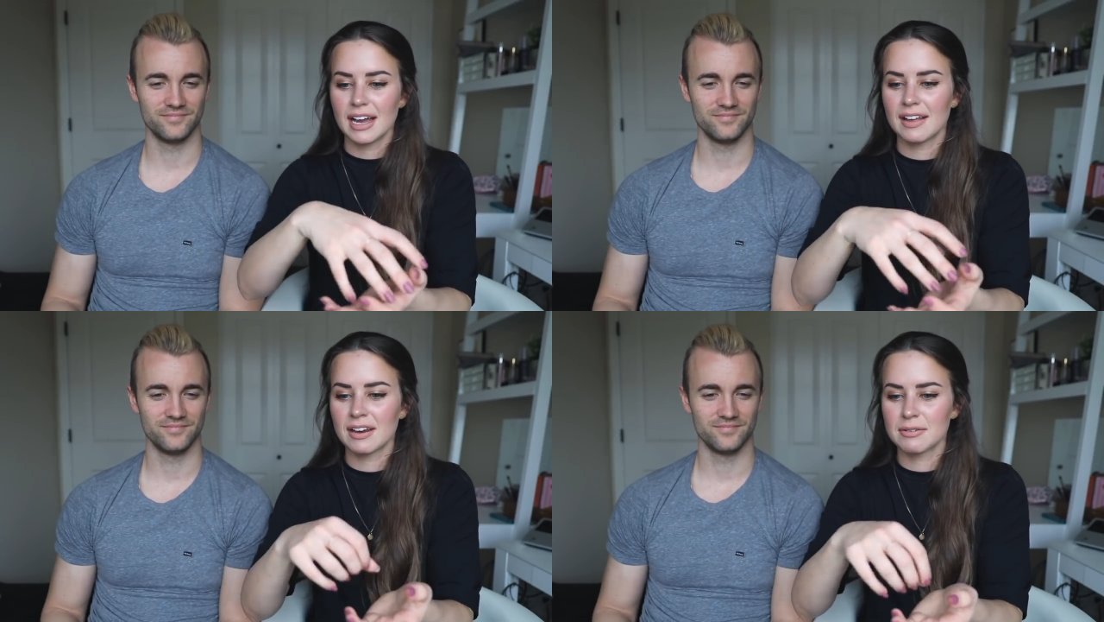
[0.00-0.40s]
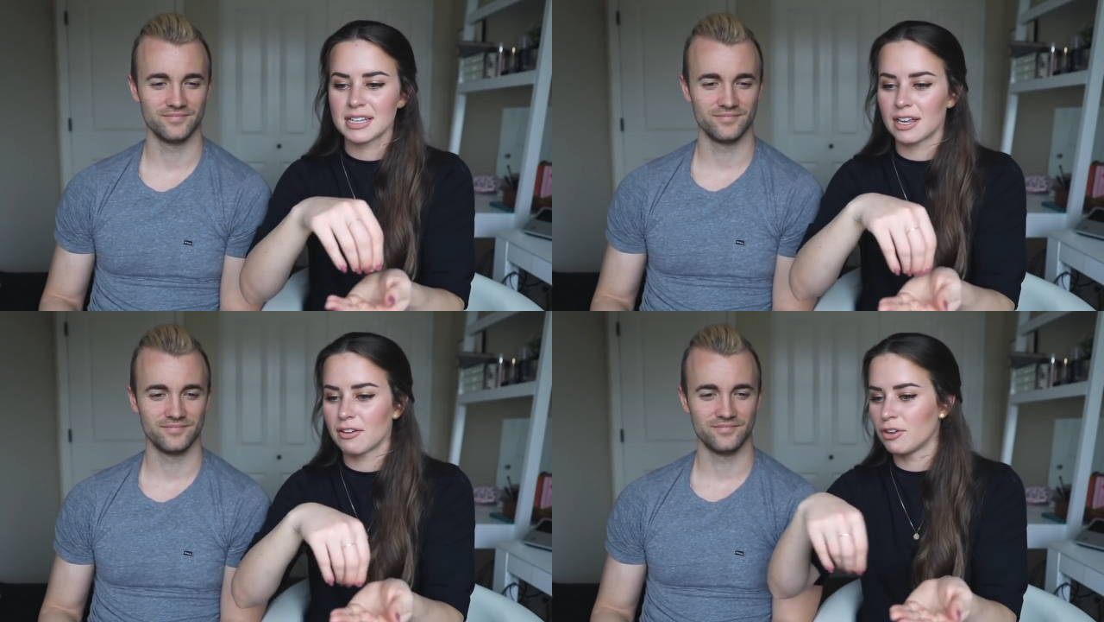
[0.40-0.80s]
Speaker 1: And then it was
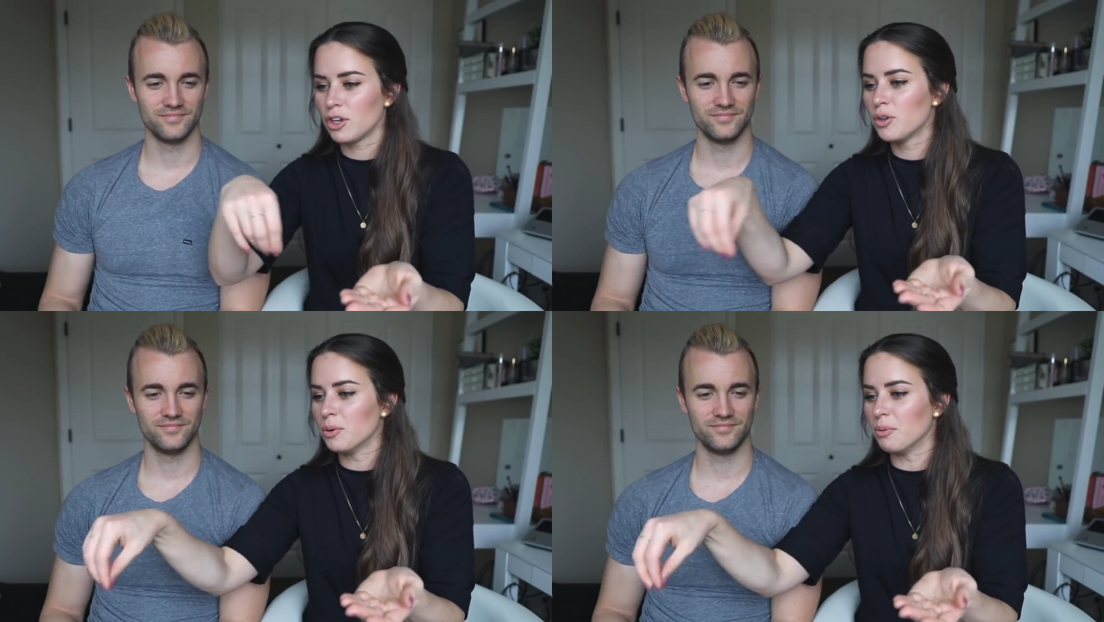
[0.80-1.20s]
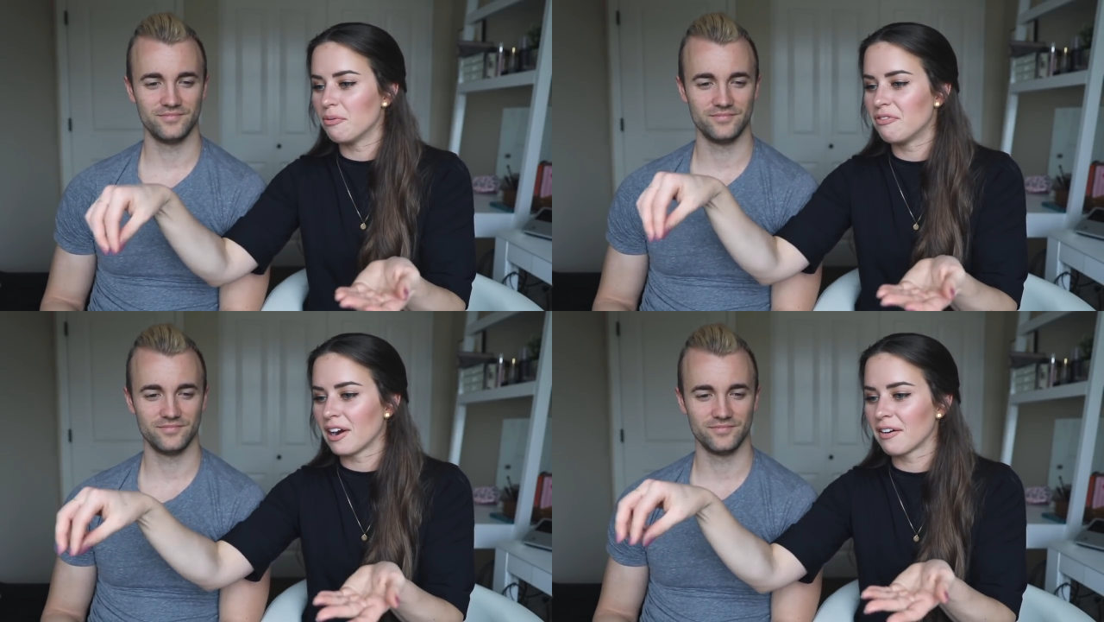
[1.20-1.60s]
like you,
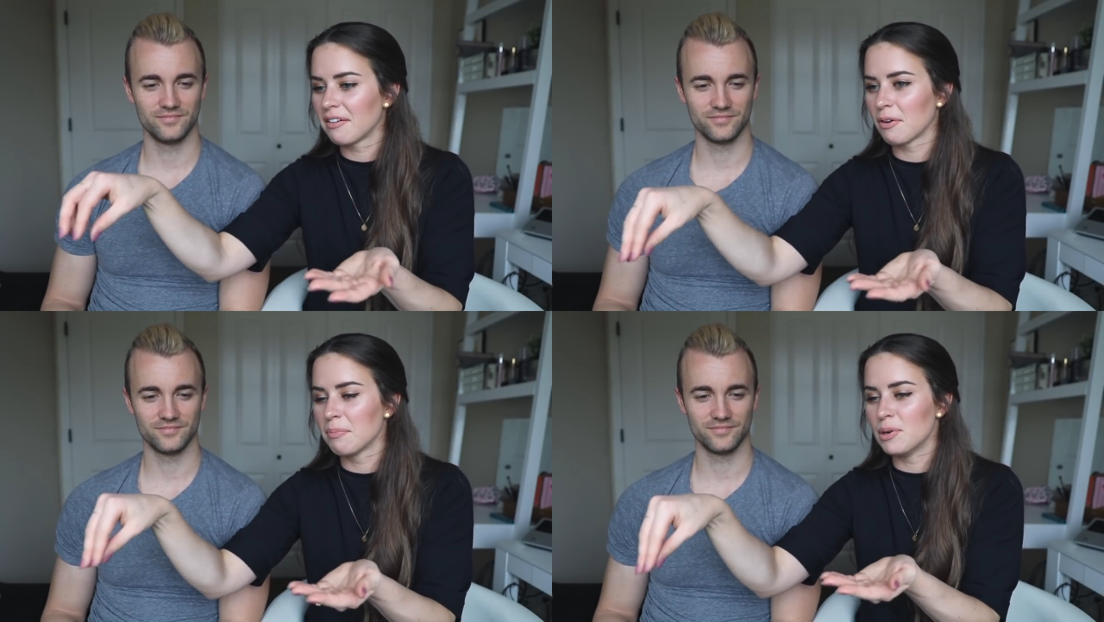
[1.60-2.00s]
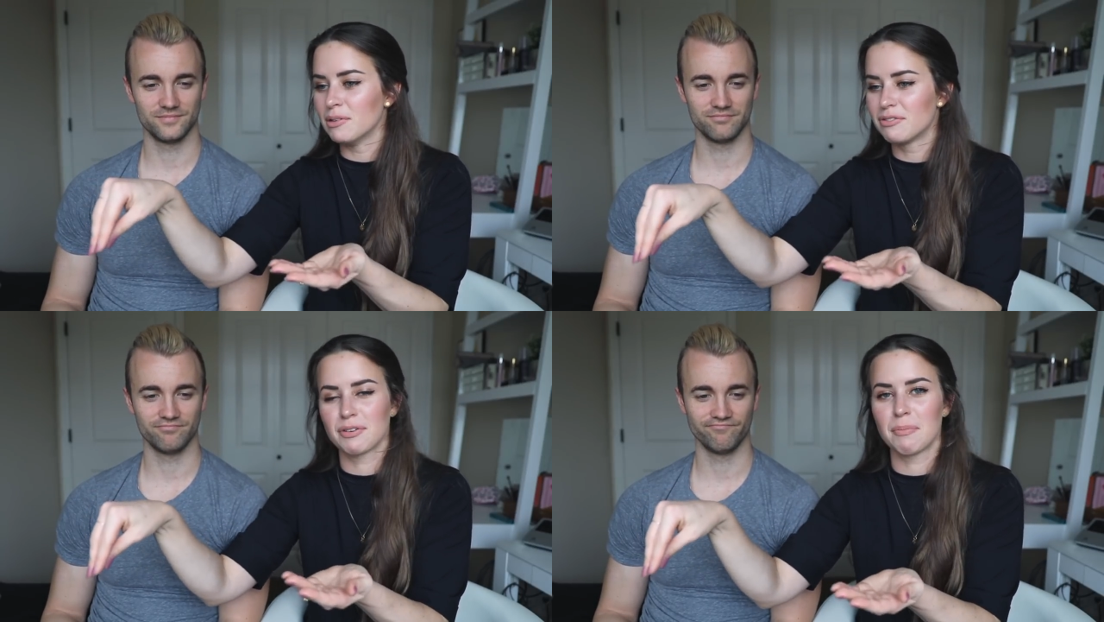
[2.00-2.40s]
very
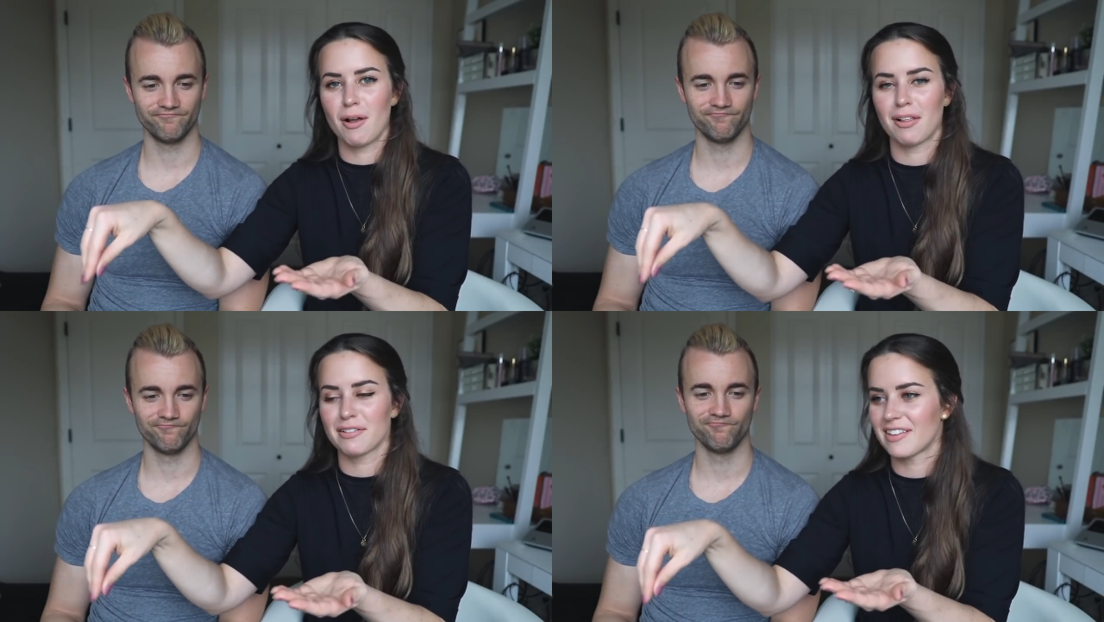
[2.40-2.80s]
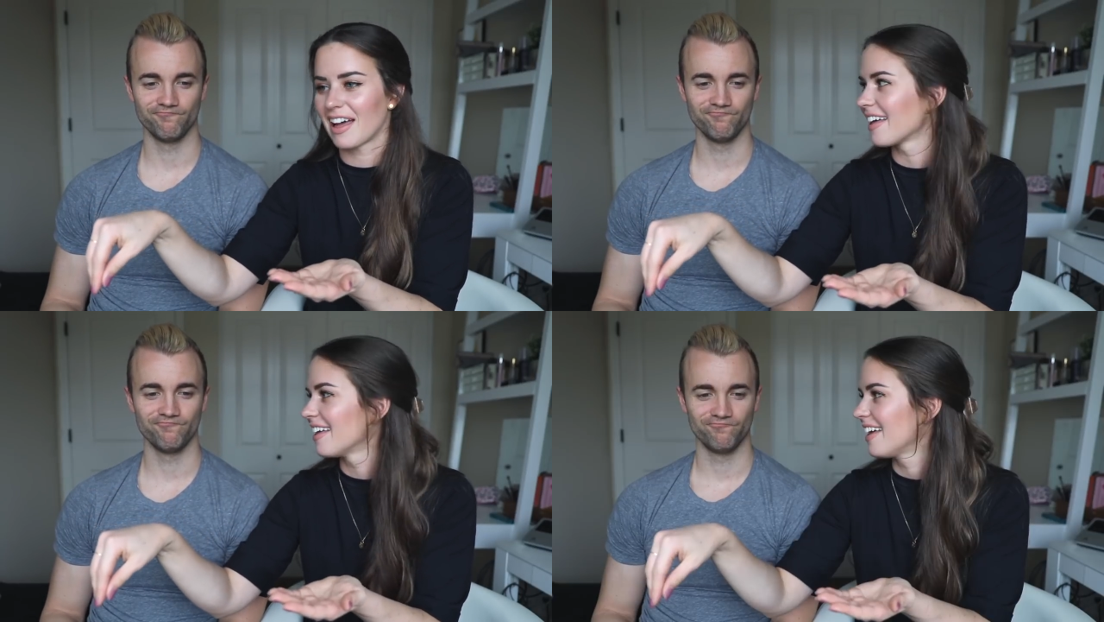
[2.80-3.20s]
removed from all of
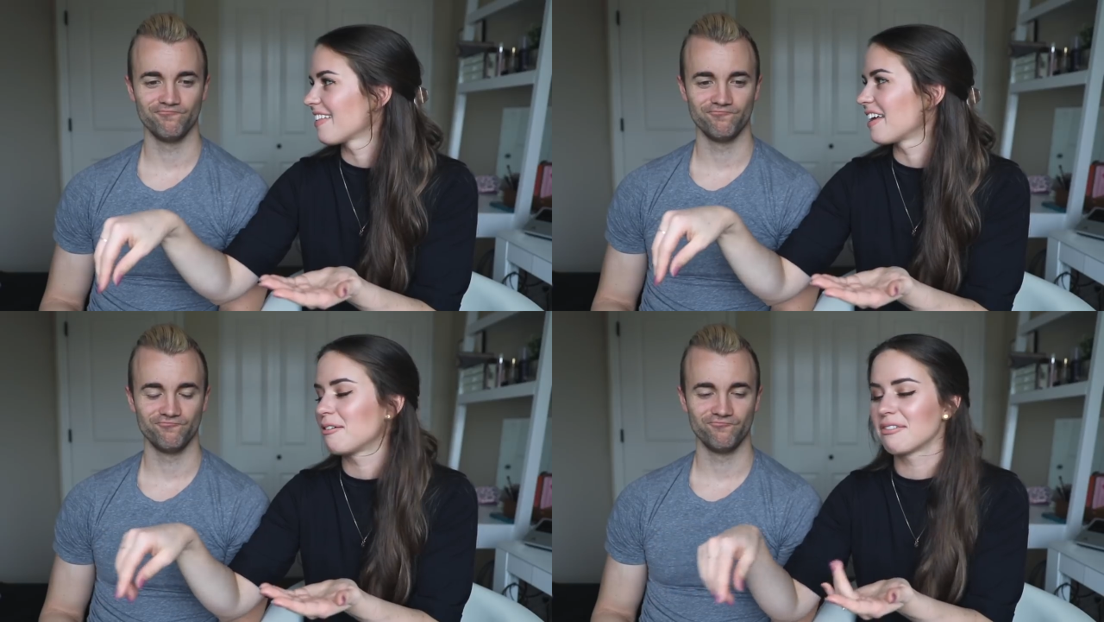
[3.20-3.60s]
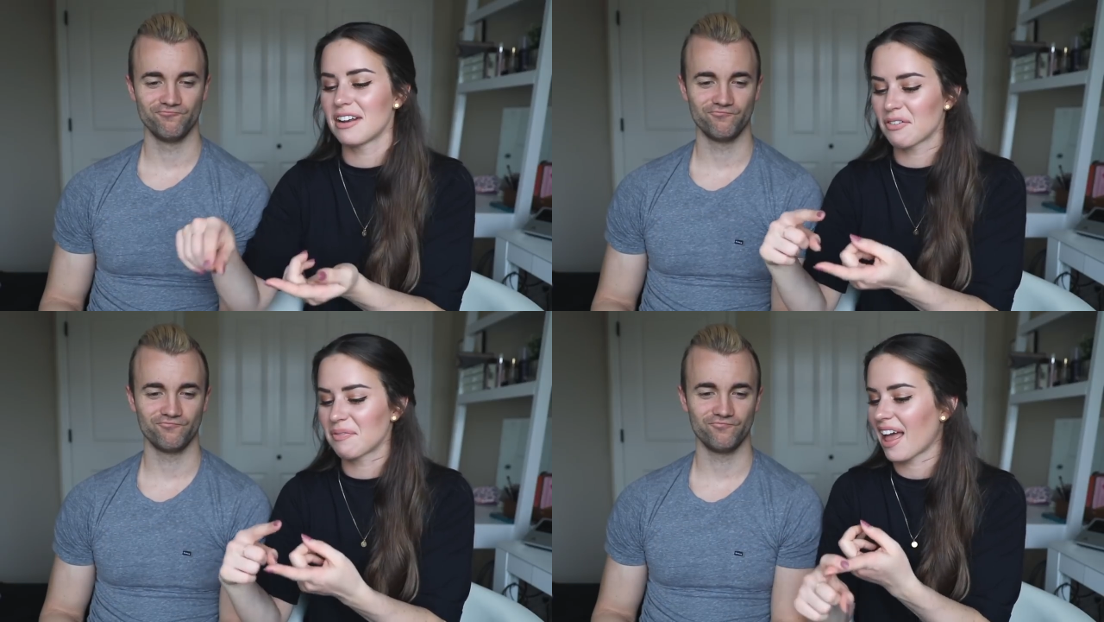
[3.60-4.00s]
that. Like you'd
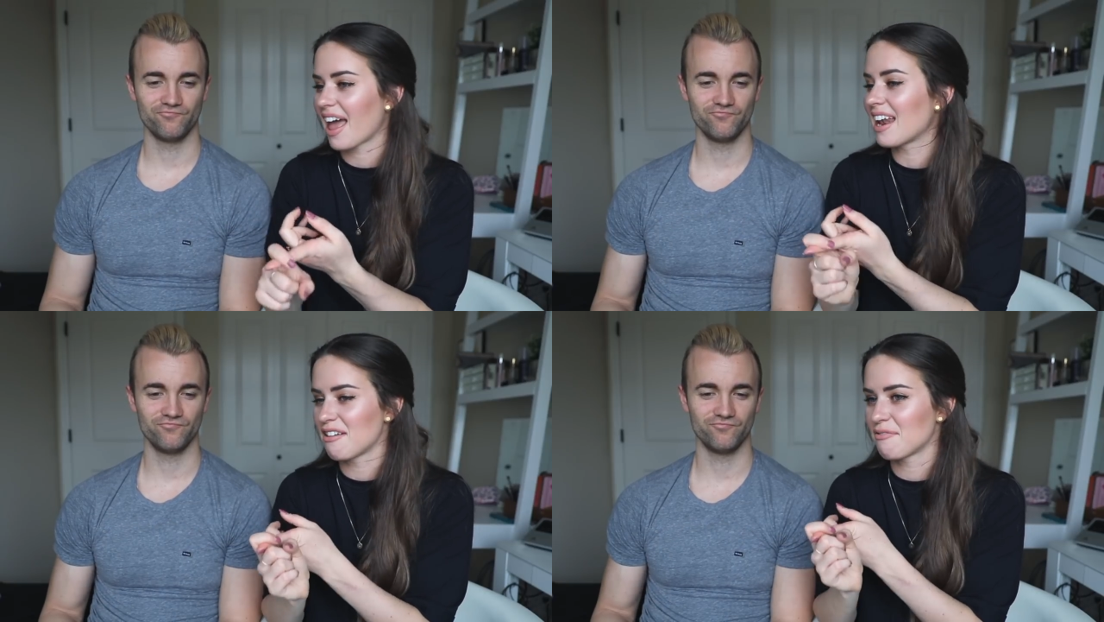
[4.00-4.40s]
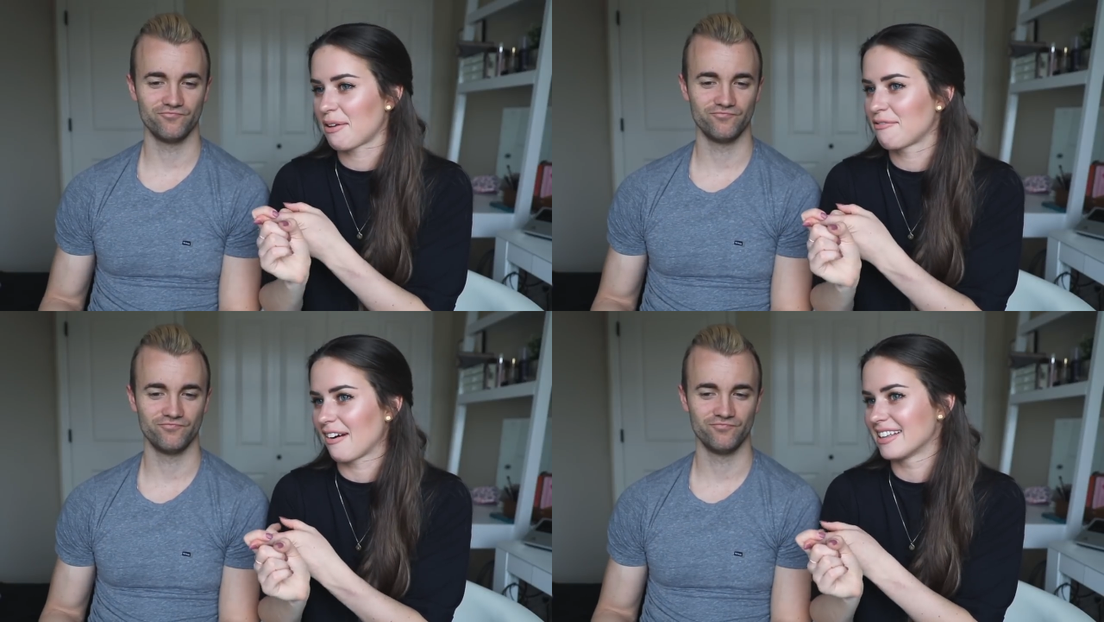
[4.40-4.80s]
never met any of
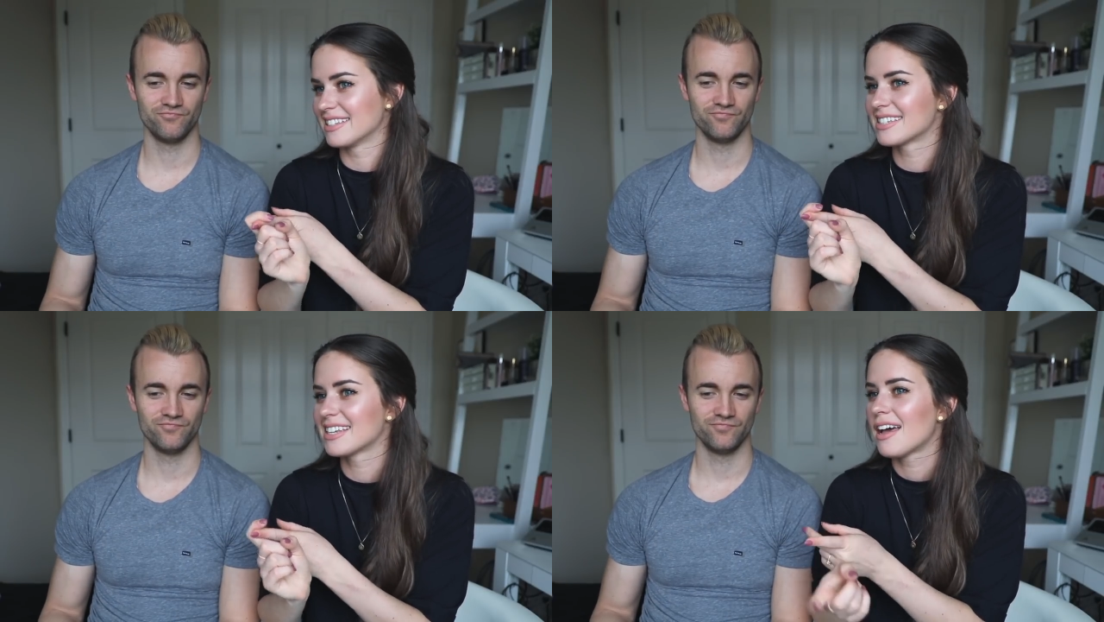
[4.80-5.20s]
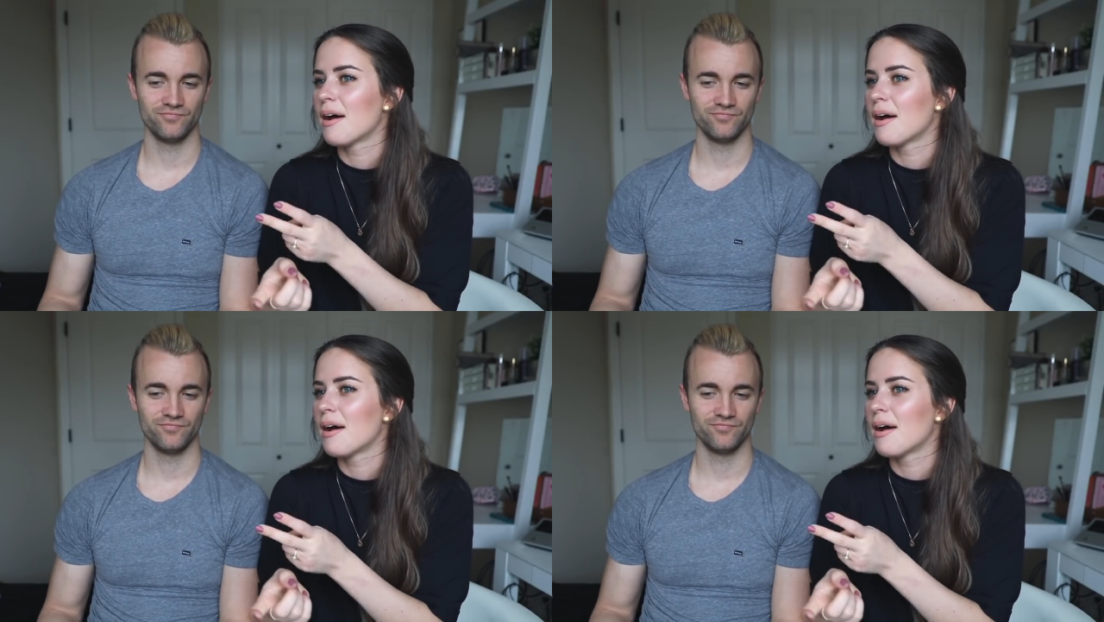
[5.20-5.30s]
my friends.